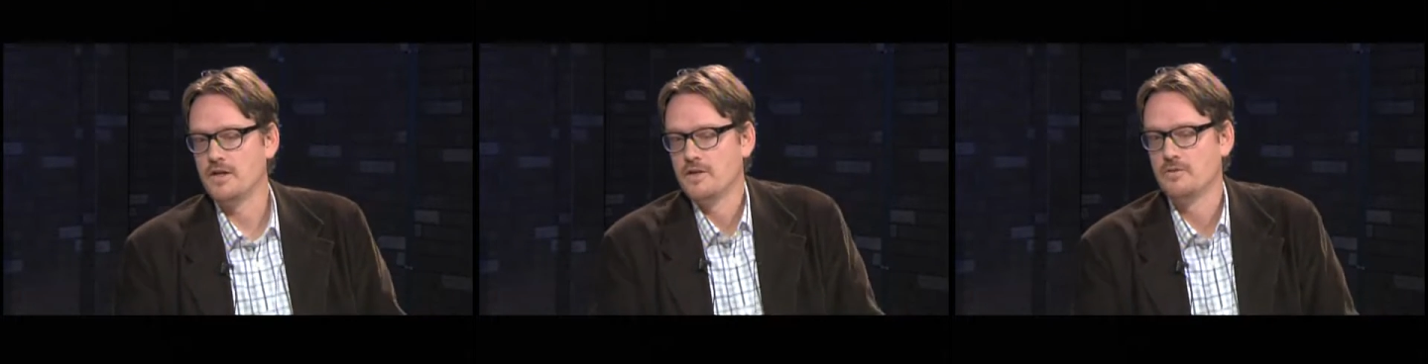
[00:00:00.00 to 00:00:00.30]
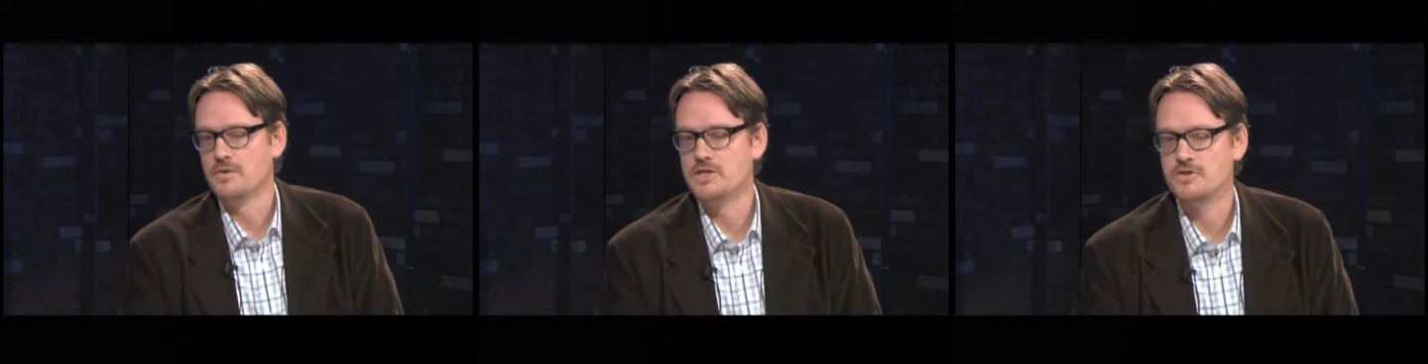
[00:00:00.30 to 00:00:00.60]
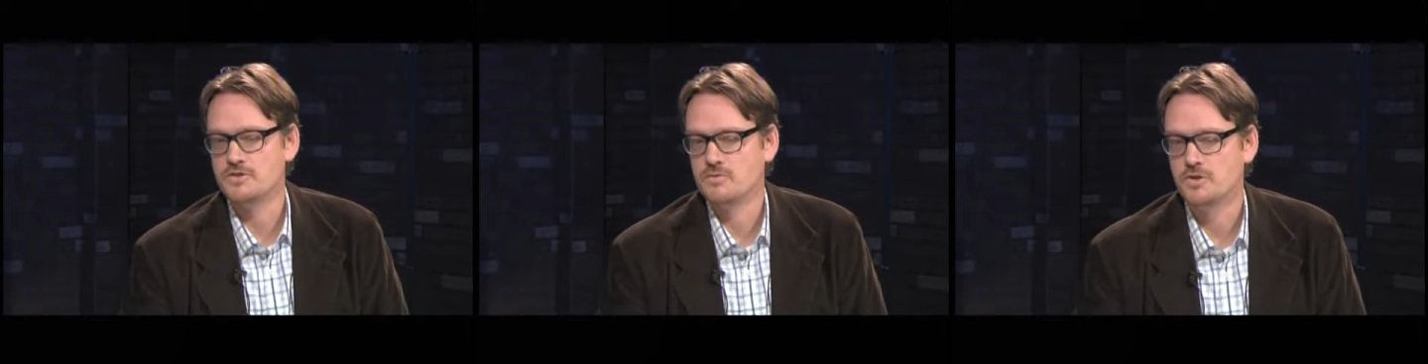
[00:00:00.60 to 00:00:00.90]

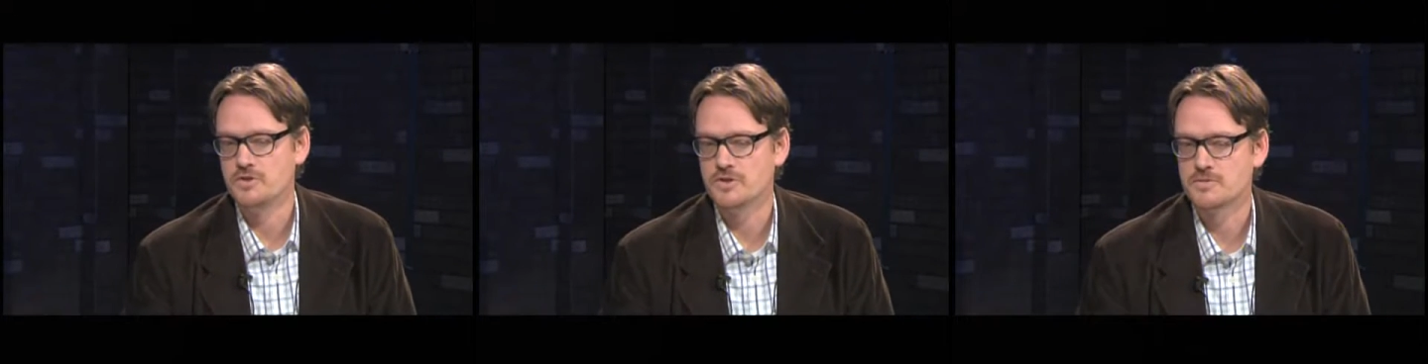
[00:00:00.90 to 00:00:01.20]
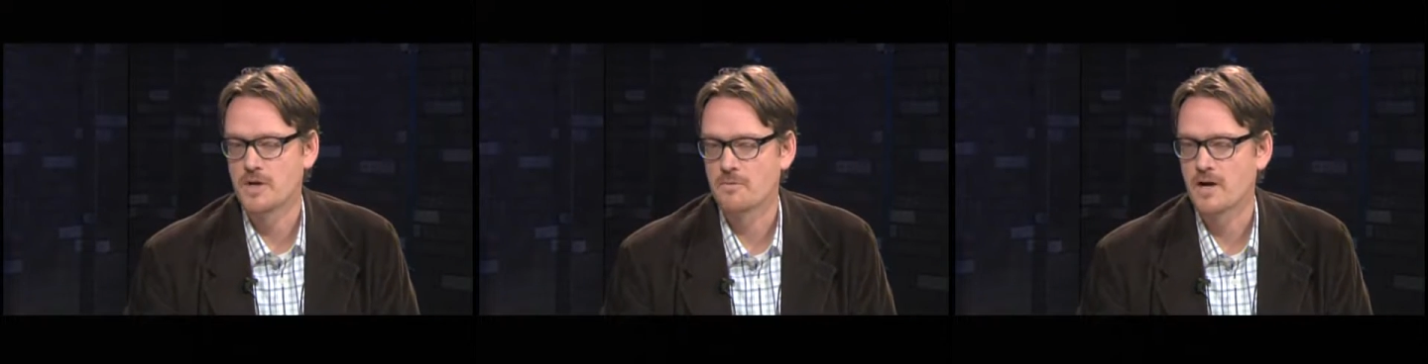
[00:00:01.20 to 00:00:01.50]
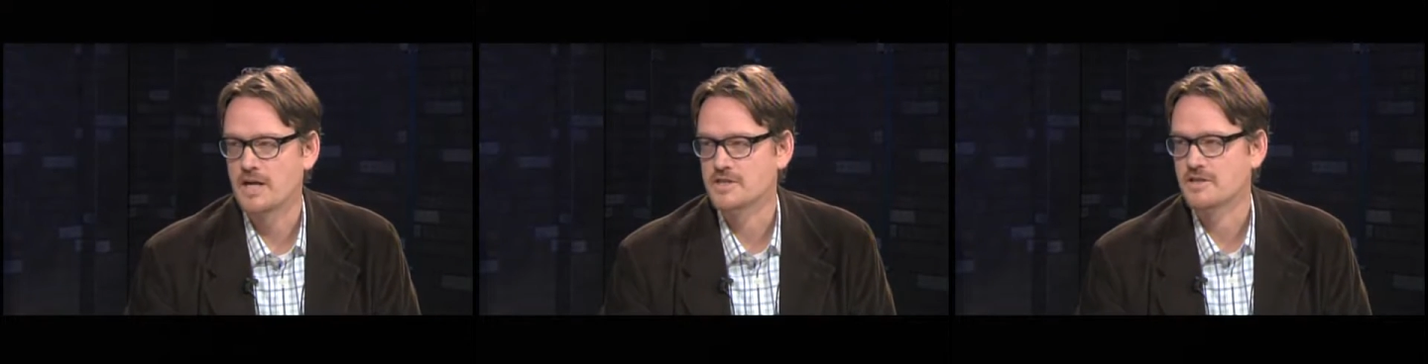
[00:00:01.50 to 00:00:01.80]
we'll do a small
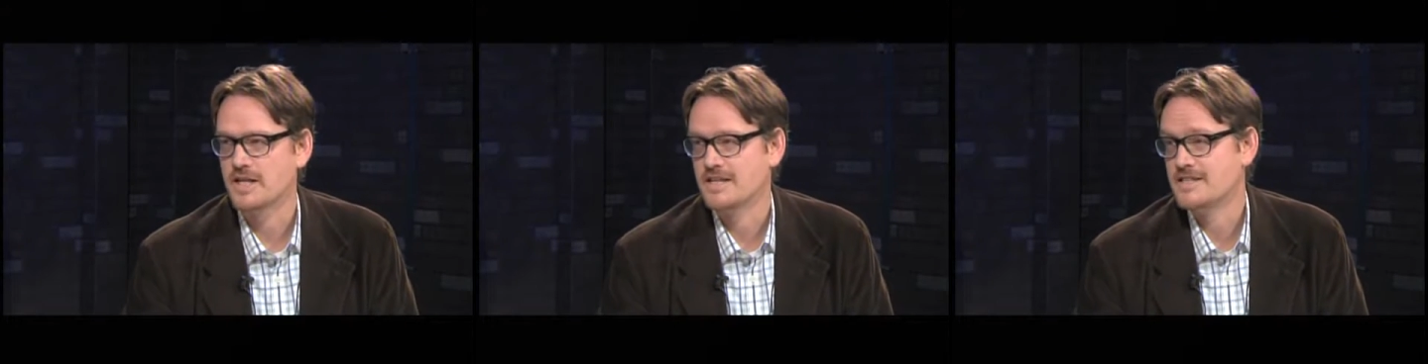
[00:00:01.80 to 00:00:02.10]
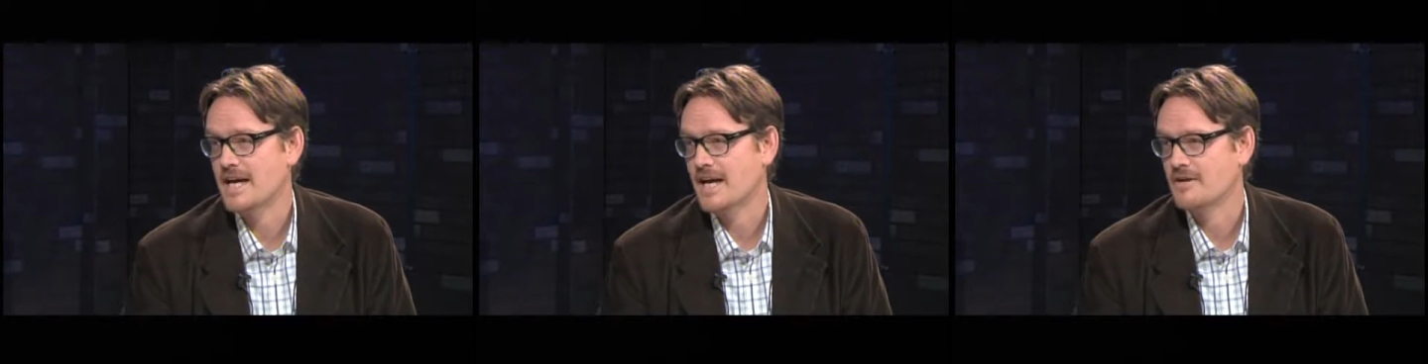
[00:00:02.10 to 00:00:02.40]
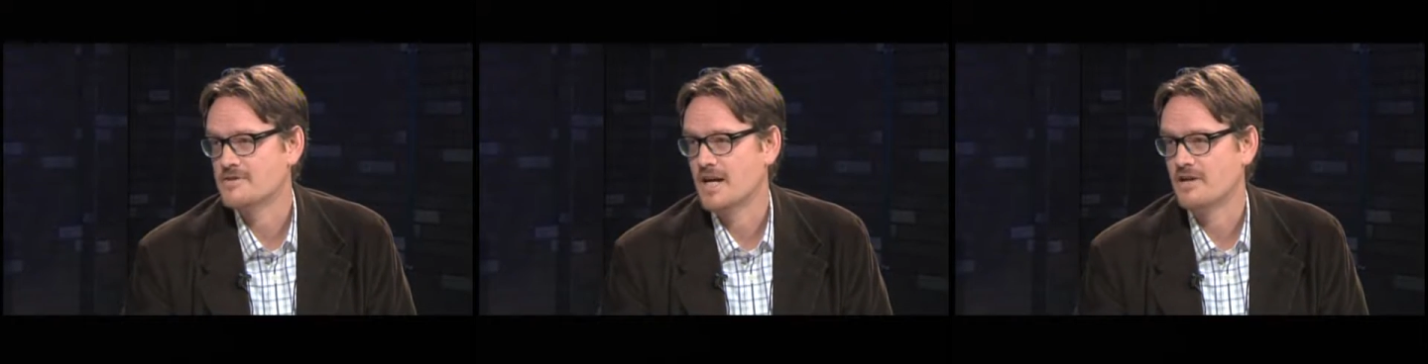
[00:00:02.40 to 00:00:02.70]
project like a deck
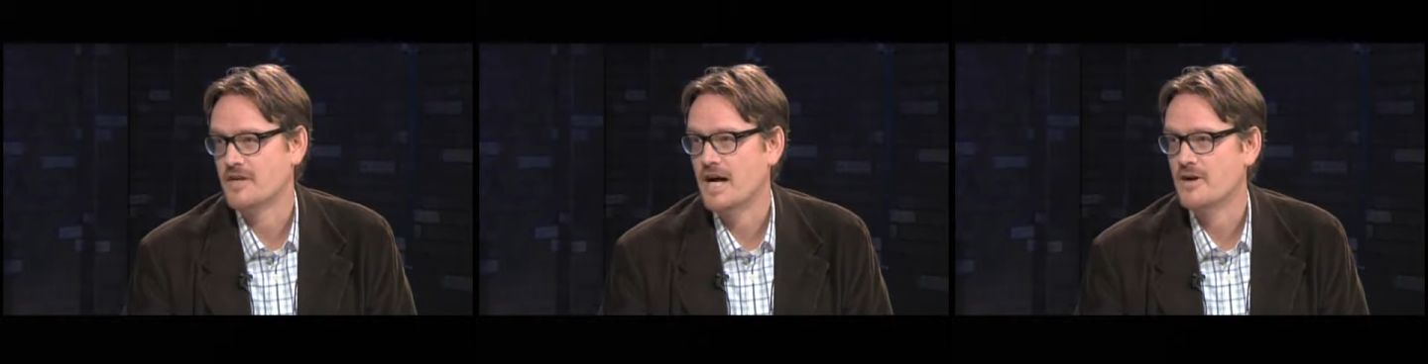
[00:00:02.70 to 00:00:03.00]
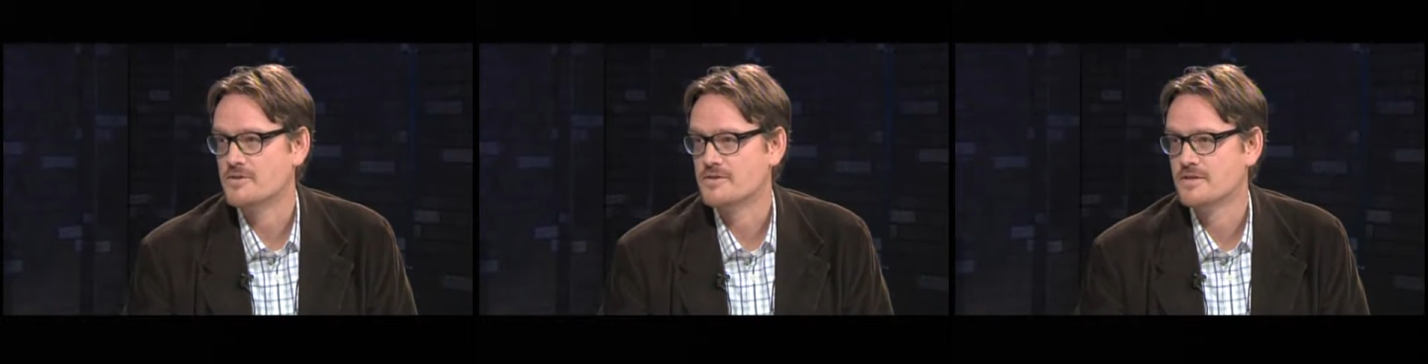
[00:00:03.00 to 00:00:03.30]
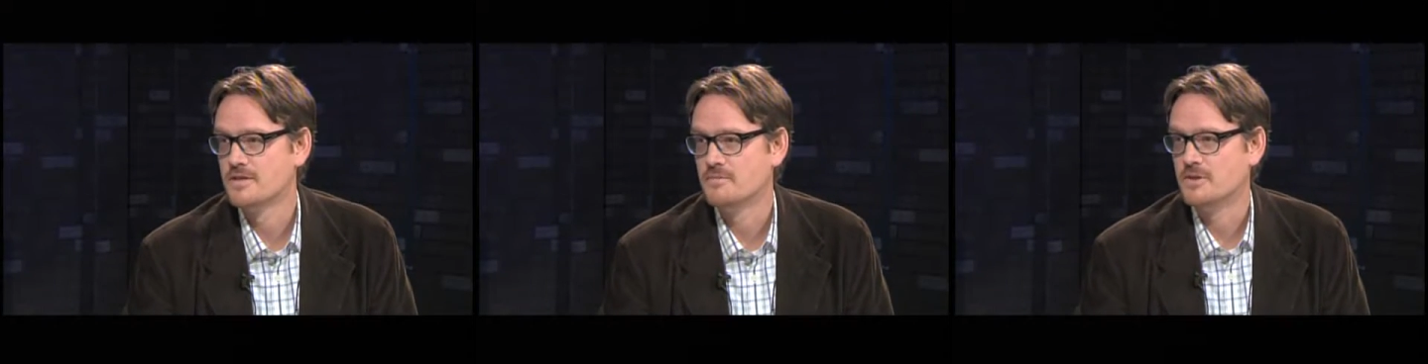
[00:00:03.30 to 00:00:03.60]
outside of a house,
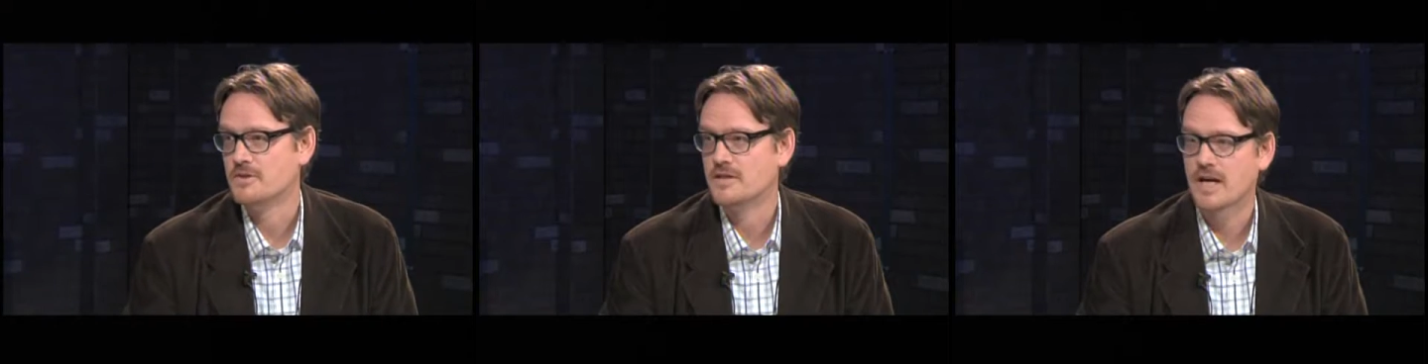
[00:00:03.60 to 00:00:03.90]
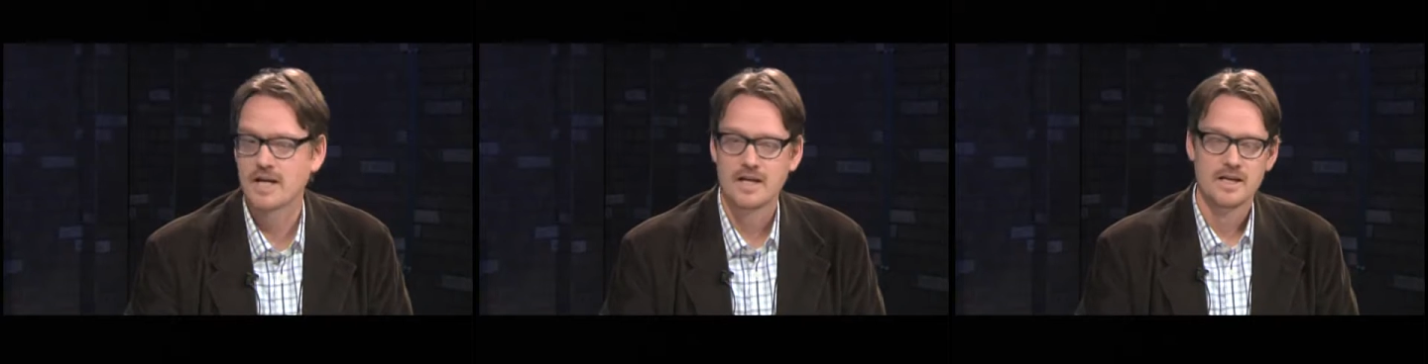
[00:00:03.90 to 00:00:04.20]
build a deck.